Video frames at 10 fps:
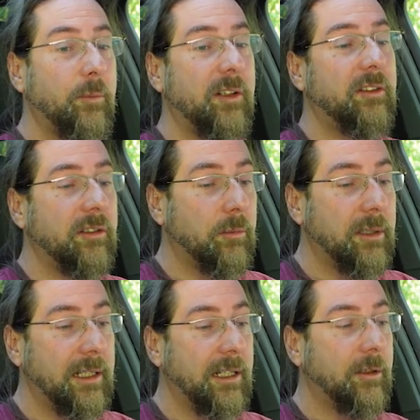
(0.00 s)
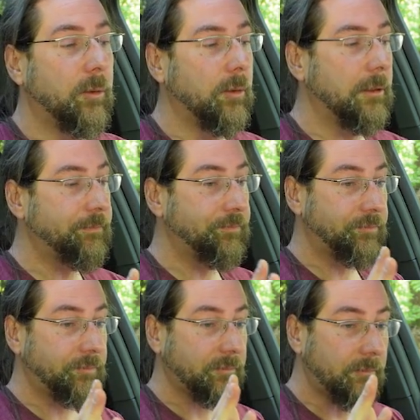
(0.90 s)
which is really cool,
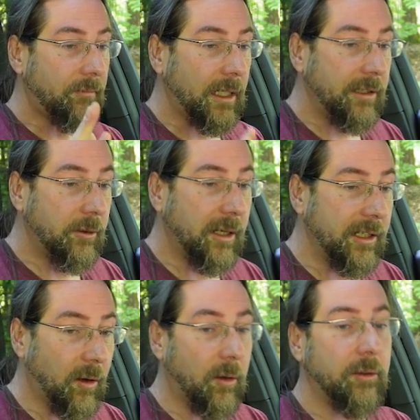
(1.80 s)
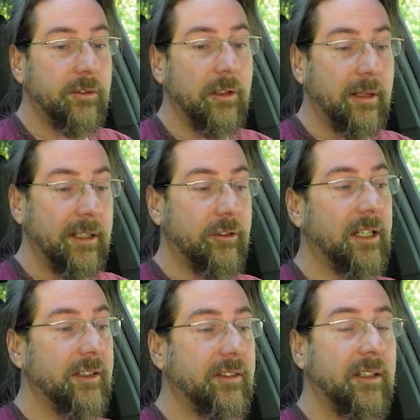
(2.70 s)
you can also
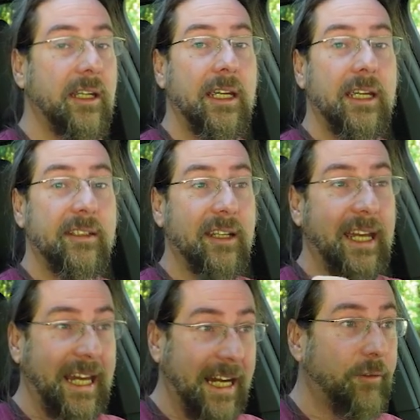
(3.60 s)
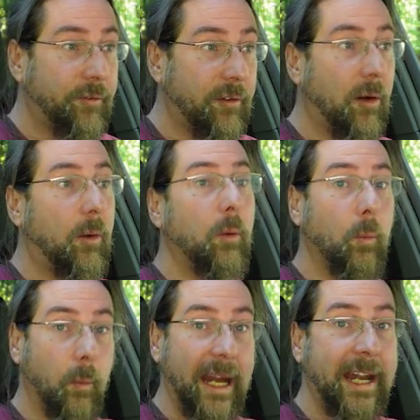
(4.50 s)
adjust the airflow,
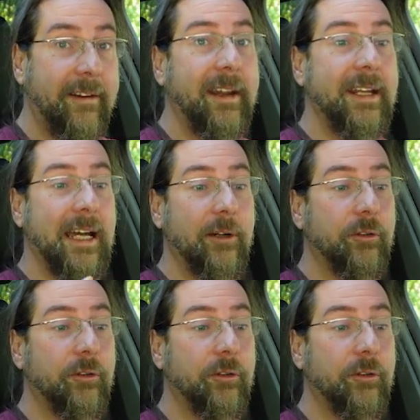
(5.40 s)
where and how